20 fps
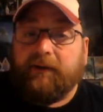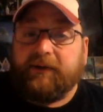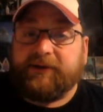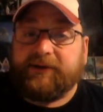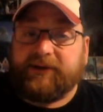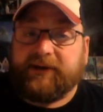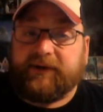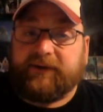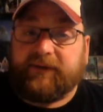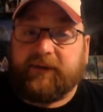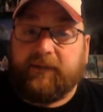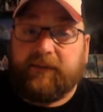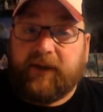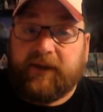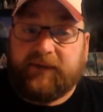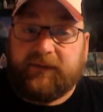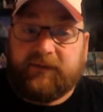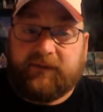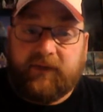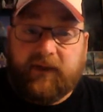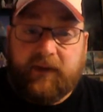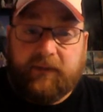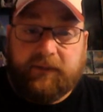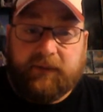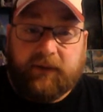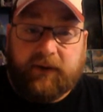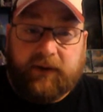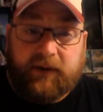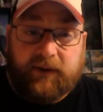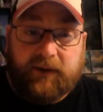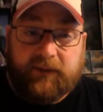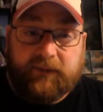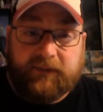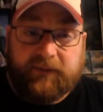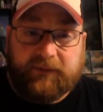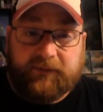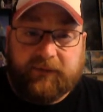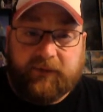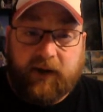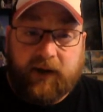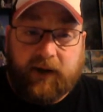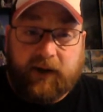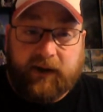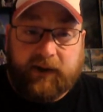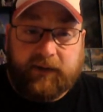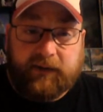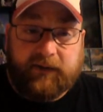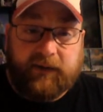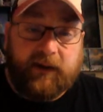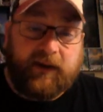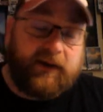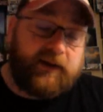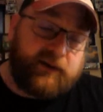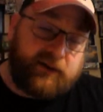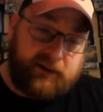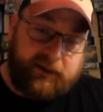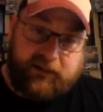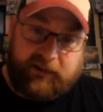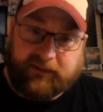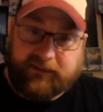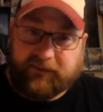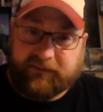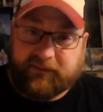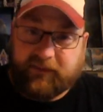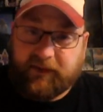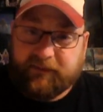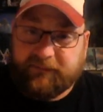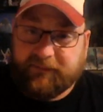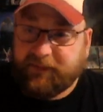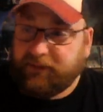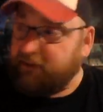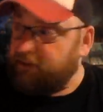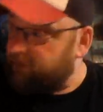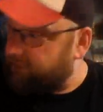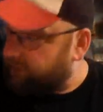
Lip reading: when she gets home, I usually help her unload the truck and get the stuff in